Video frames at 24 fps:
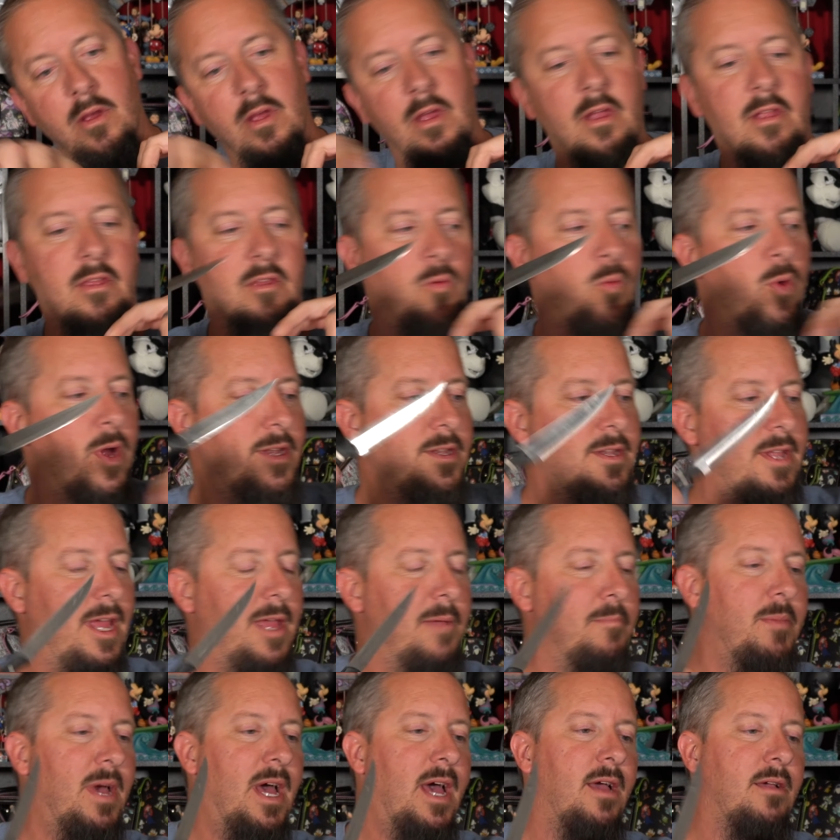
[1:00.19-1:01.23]
It's a
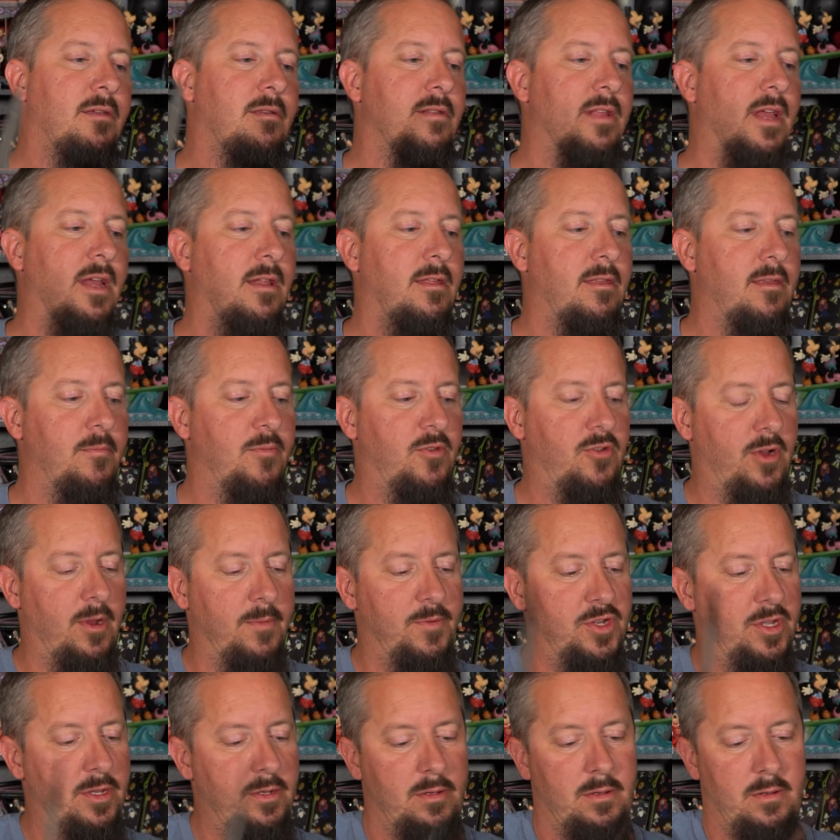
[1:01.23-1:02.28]
one-time box, not a
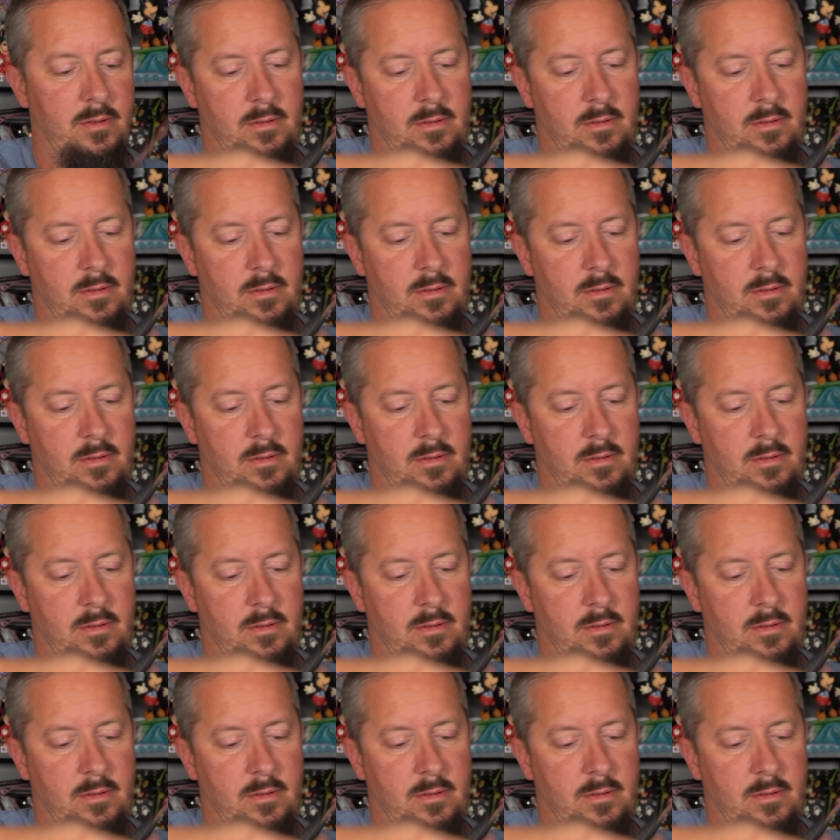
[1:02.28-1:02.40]
subscription.